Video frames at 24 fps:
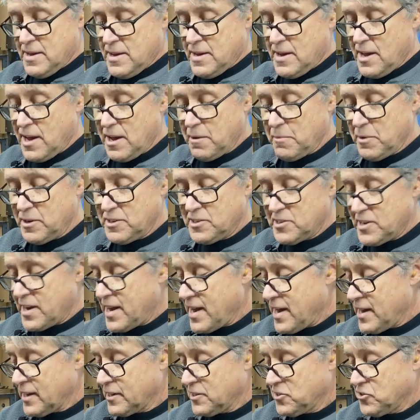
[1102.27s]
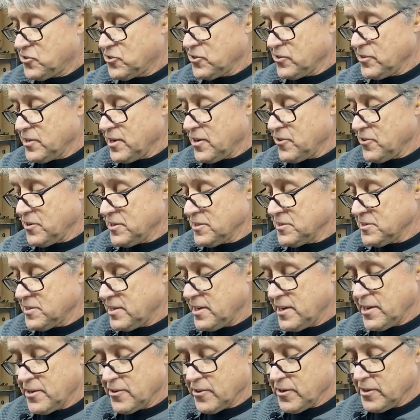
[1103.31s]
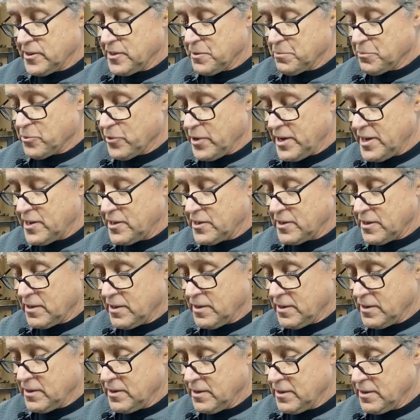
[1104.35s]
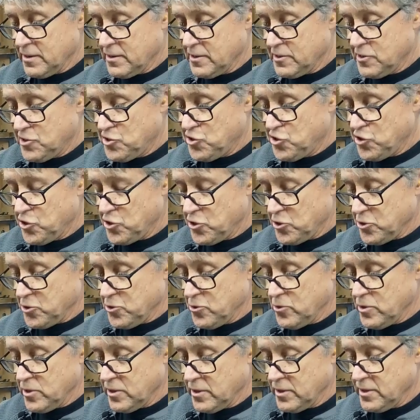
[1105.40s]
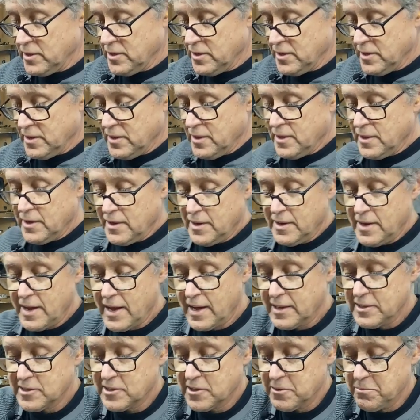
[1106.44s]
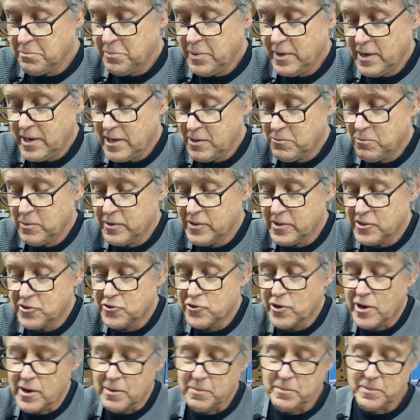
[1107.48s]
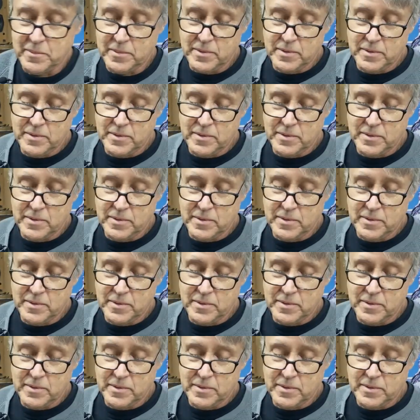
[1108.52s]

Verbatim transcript: how much extra there is here on the brake shoe as compared with the drum.